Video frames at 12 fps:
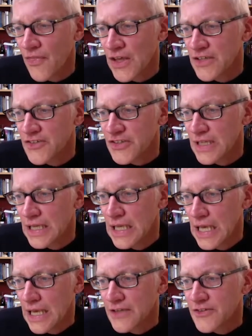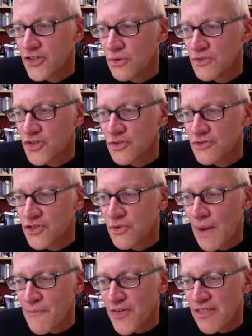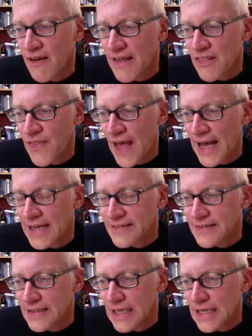that to emphasize that,